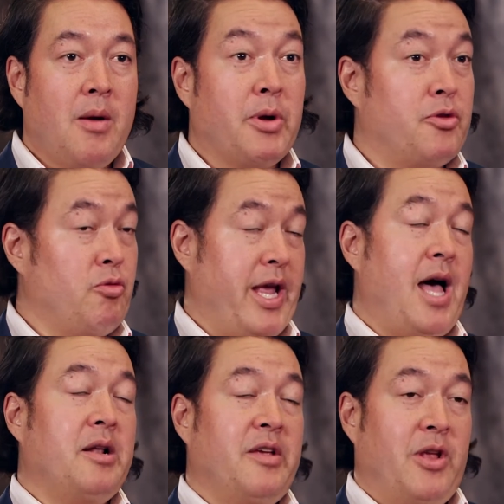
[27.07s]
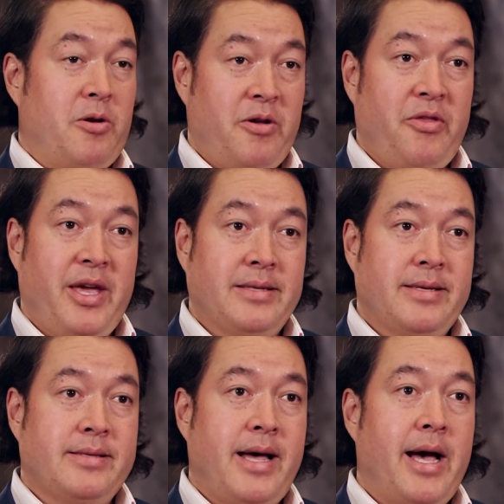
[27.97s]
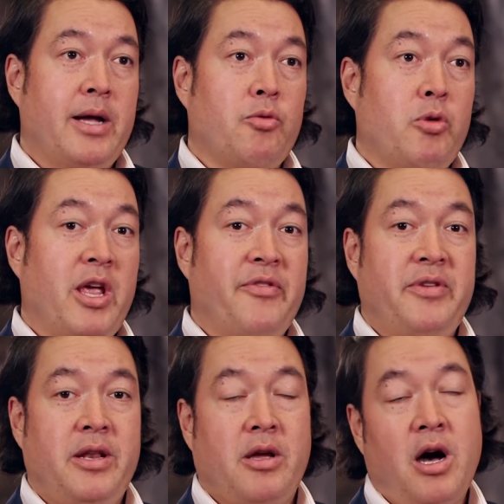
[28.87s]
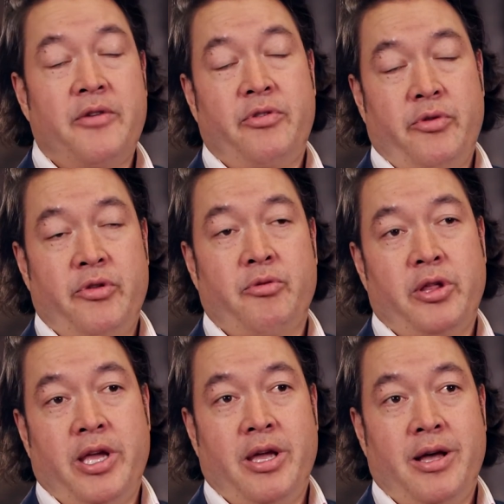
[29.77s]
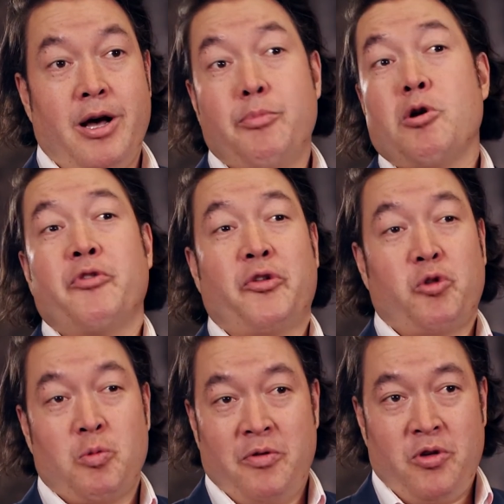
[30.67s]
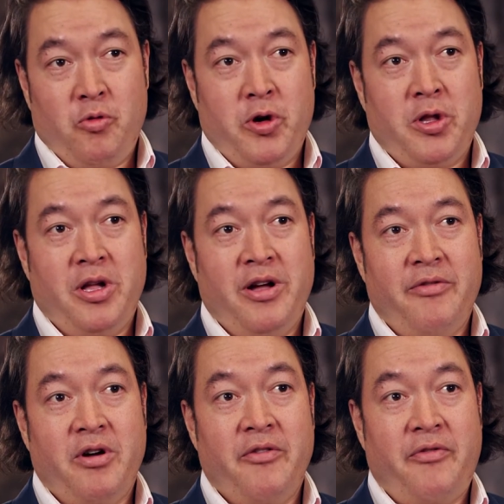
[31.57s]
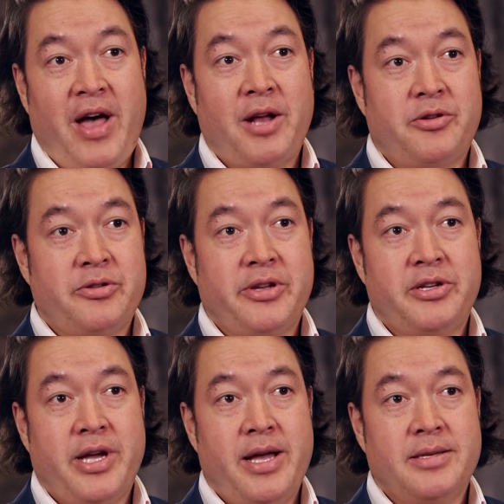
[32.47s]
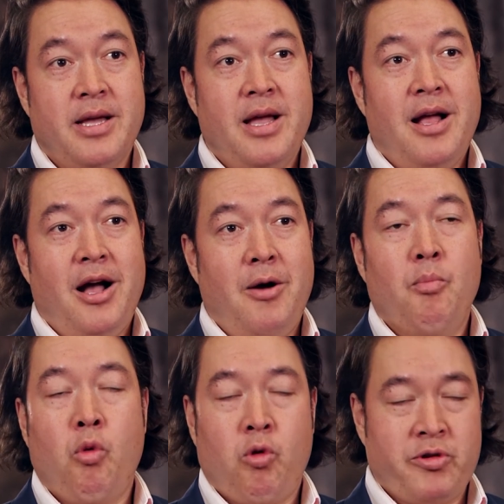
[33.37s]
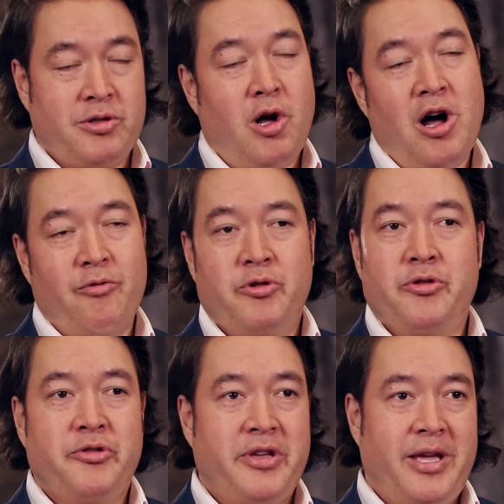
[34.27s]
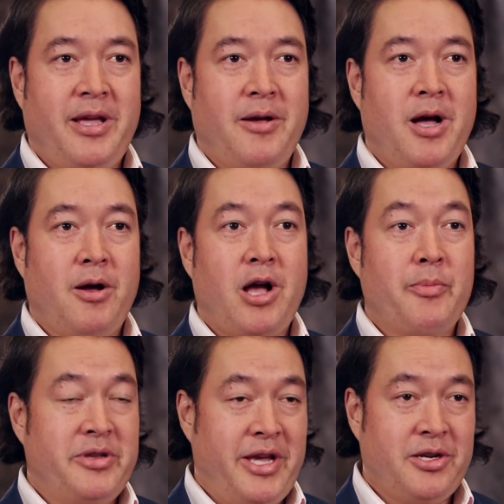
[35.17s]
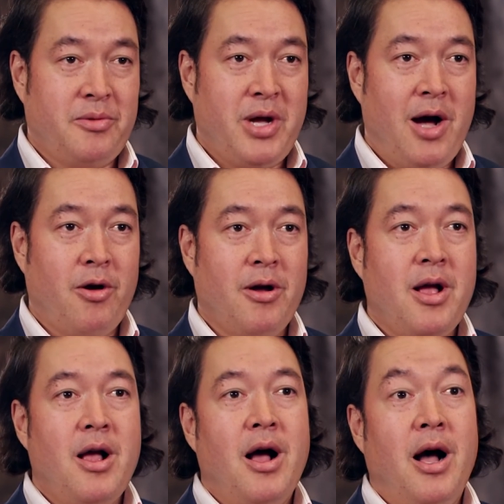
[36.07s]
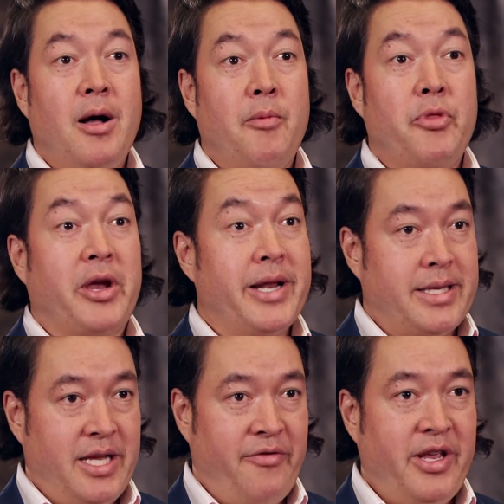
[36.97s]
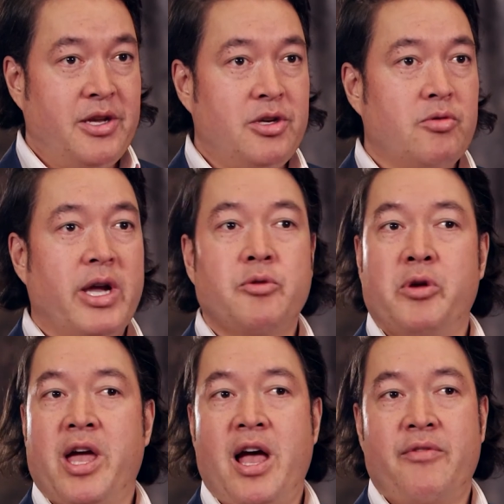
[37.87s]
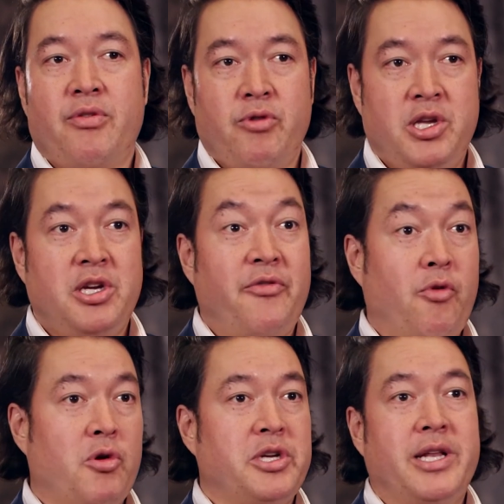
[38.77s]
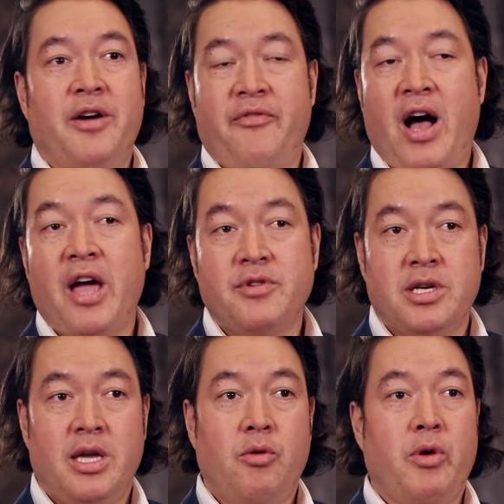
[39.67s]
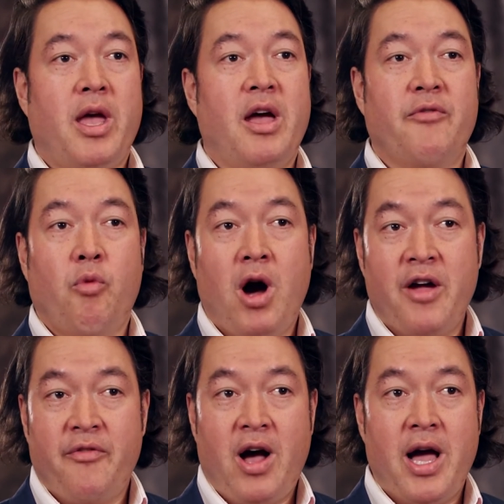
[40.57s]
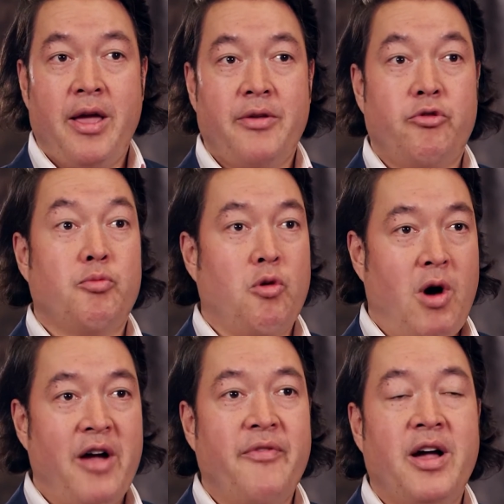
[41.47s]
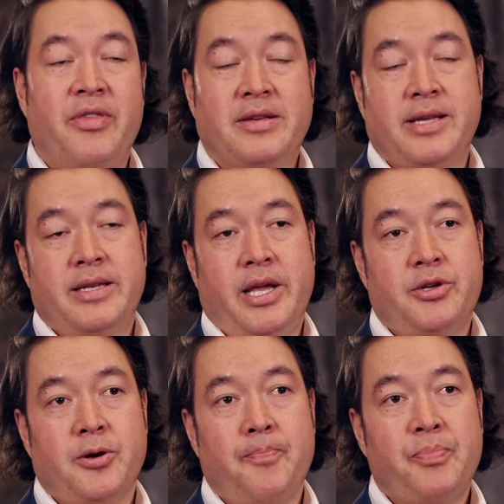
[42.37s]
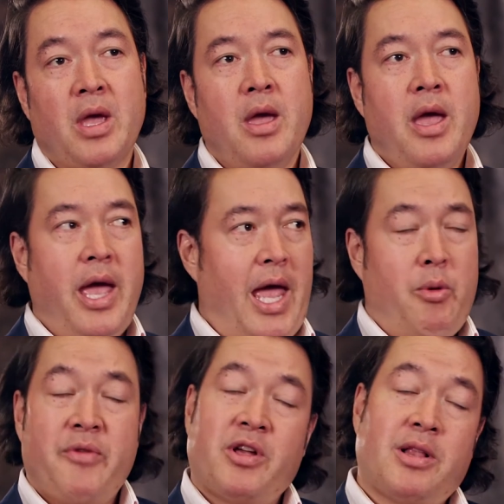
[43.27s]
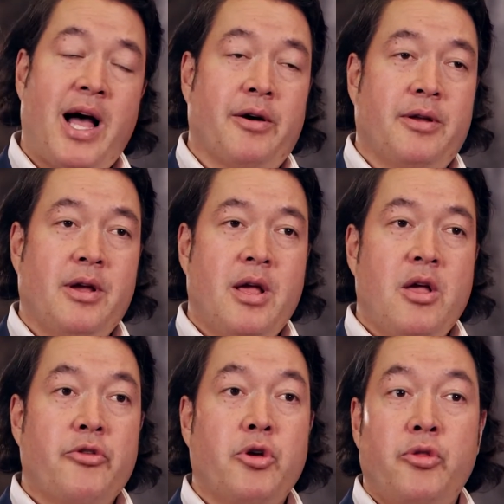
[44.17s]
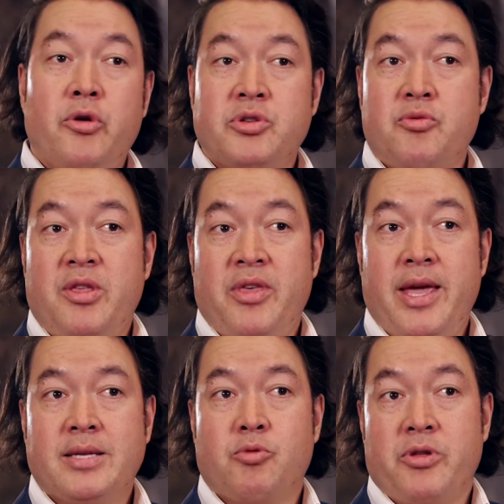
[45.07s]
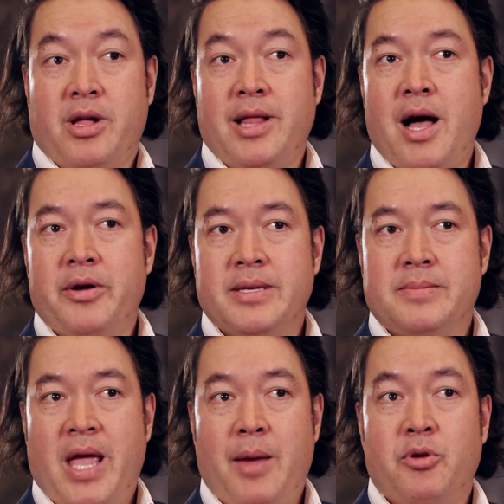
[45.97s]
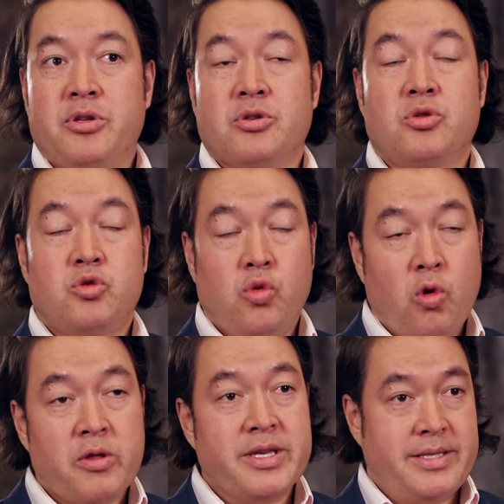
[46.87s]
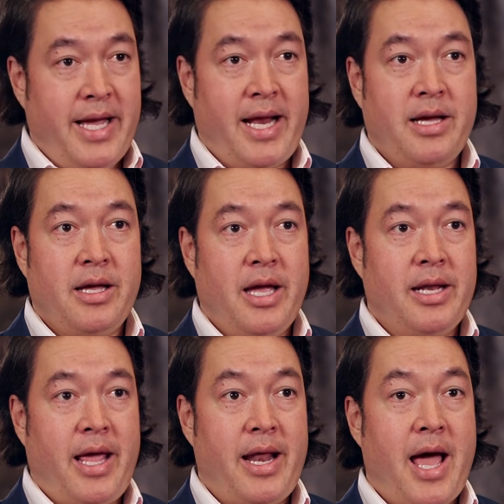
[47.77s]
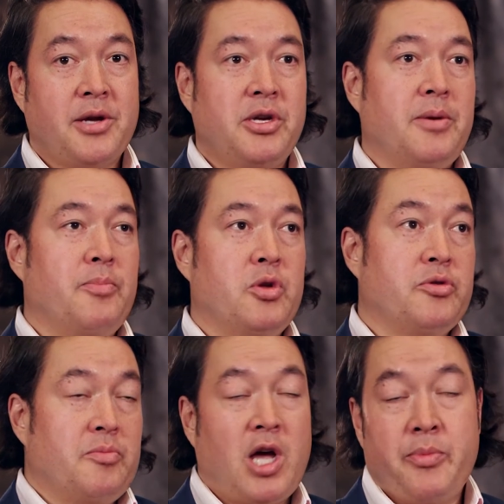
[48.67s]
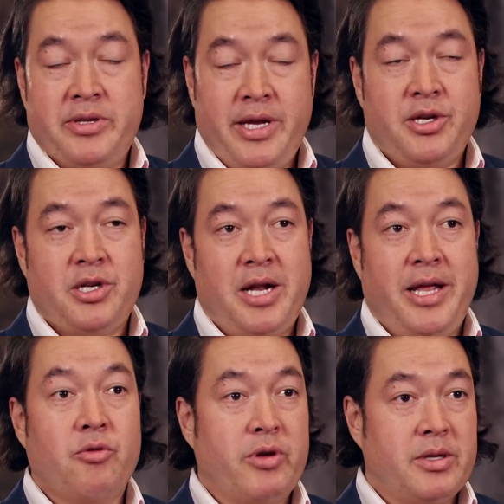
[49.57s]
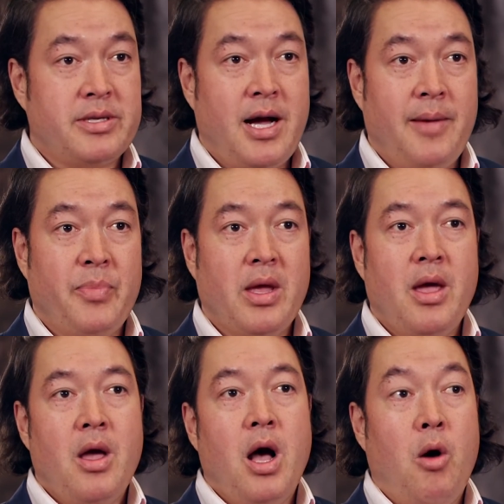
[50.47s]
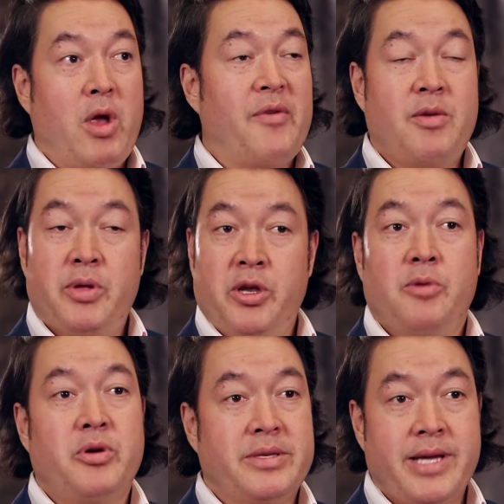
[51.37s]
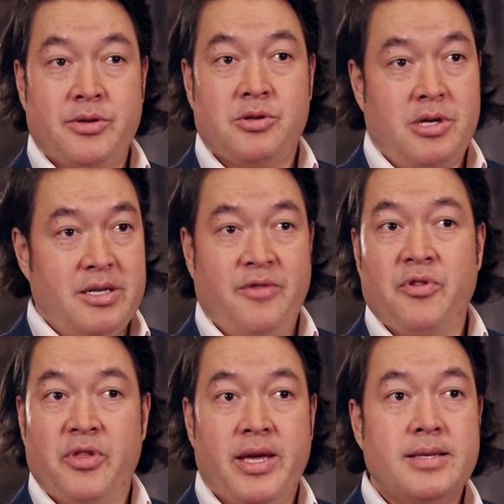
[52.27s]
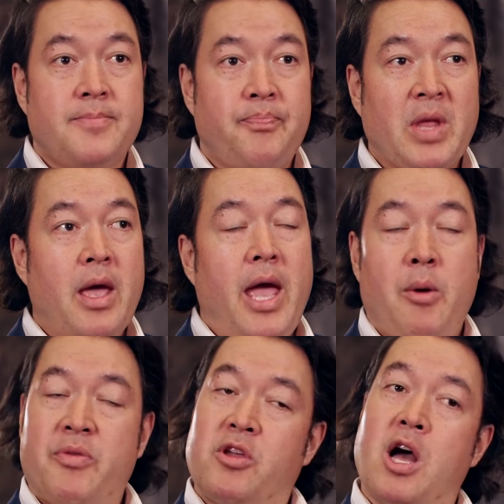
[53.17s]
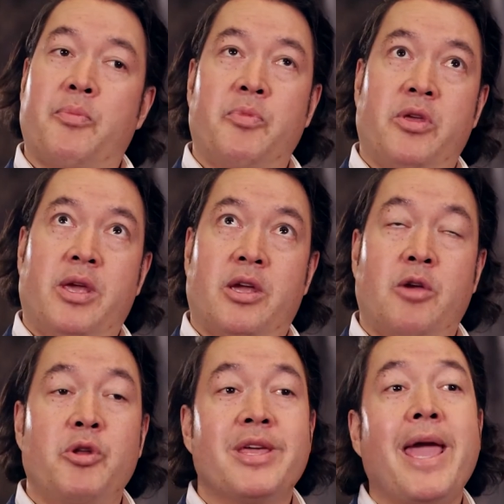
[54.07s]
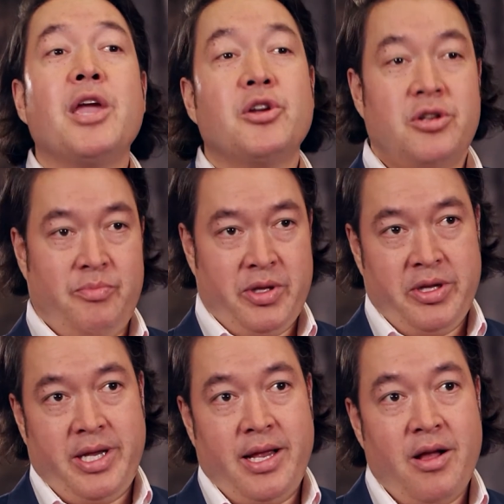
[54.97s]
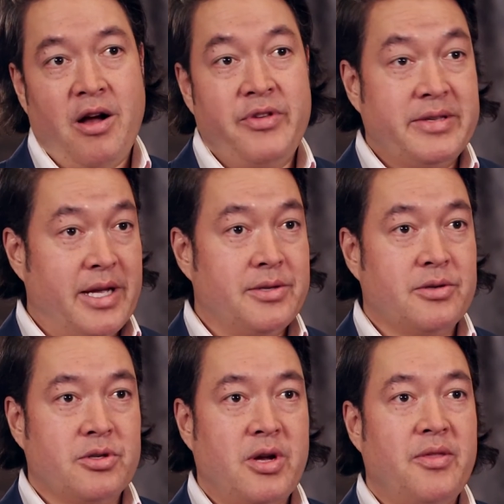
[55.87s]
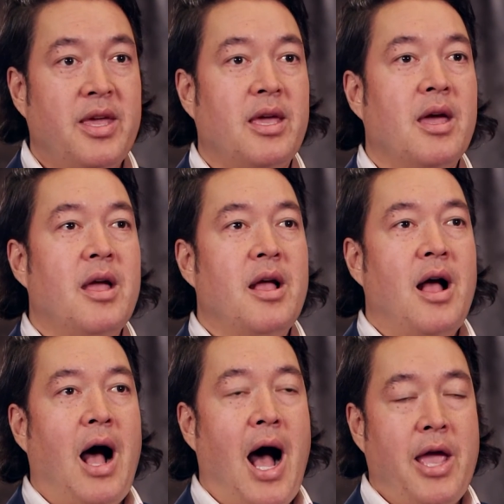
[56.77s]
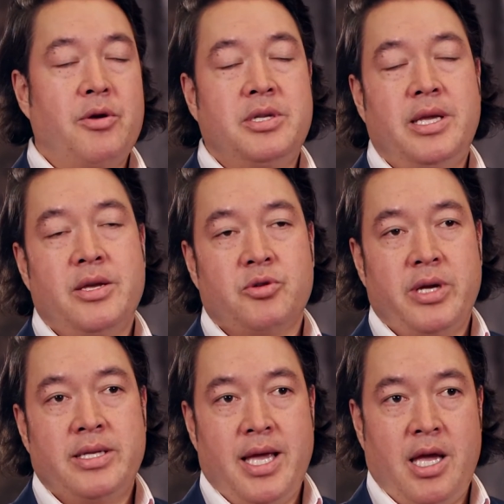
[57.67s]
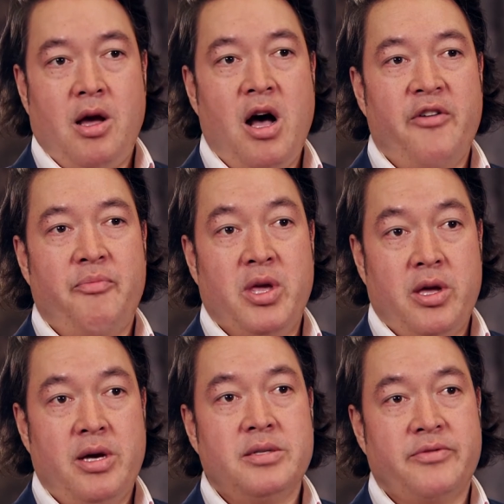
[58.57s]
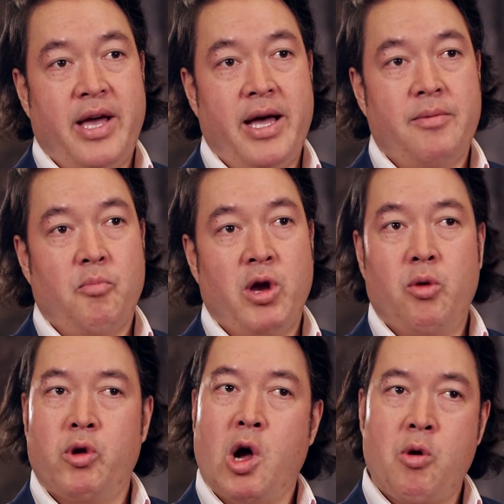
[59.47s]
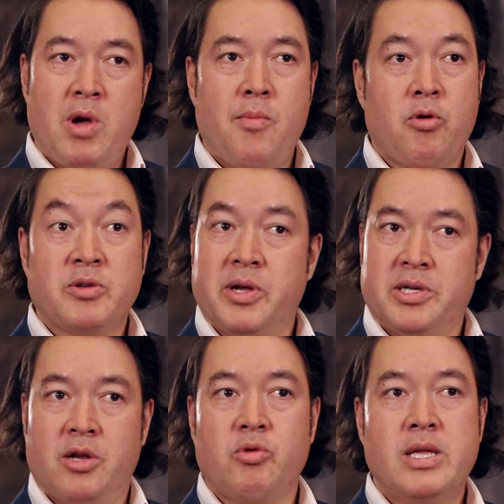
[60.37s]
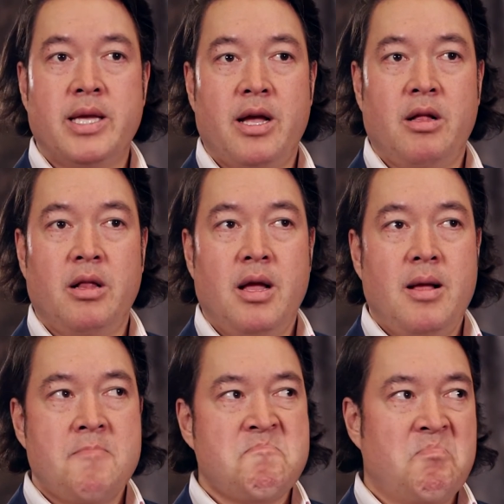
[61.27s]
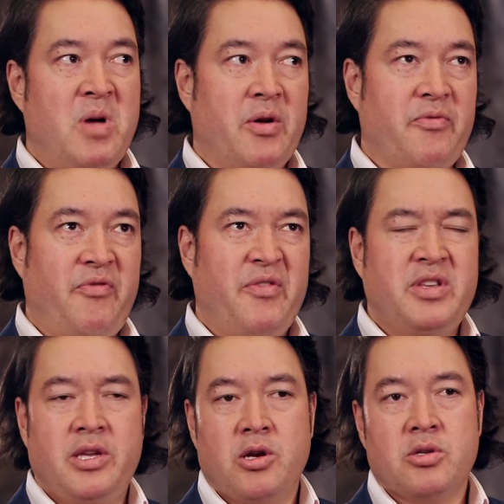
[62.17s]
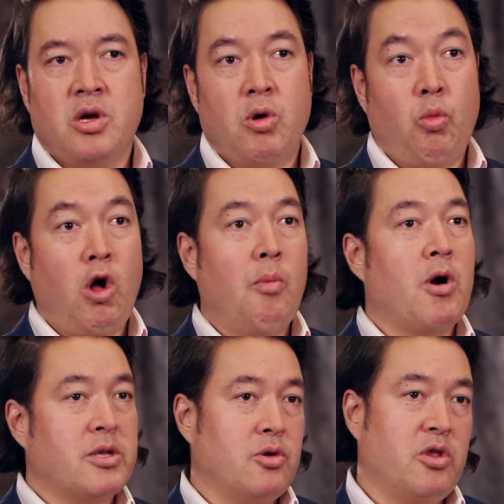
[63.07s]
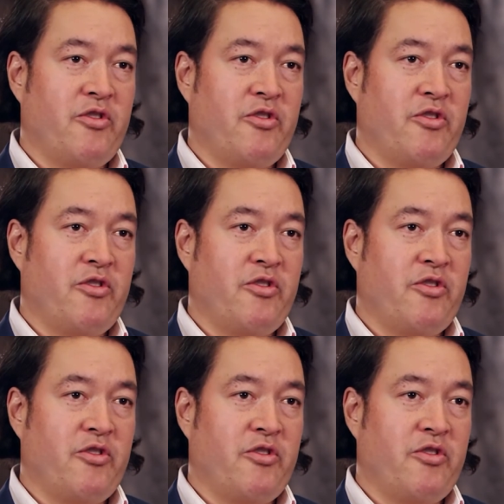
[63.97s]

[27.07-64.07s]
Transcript: But the reality of the Internet of Things is that we have seen a confluence, really, a, a perfect storm, if you will, of, of factors such as uh, Moore's Law of reducing uh, computation power. Uh, the connectivity issue, right? We have 3G, 4G, now 5G, we have Wi Fi, super Wi Fi, things that nature, and we have the cloud. So, those three things where the cloud is able to store this data and, and actually do some computation on it in real time. Uh, we have the ability to put sensors on a lot of different things, and we have the, the communication ability of these sensors. So, I think IoT is really taking off because of that, right? We all remember, especially in retail, about 15 years ago when Walmart told